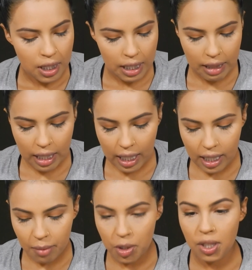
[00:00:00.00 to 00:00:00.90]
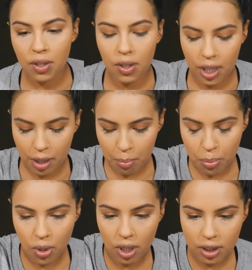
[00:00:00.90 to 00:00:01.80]
And then I'm gonna go ahead and
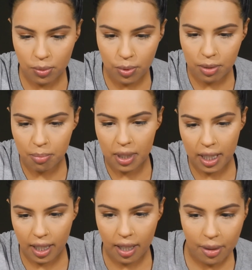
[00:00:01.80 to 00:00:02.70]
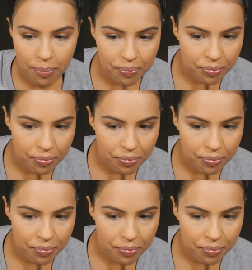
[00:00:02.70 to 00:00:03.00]
bronze with my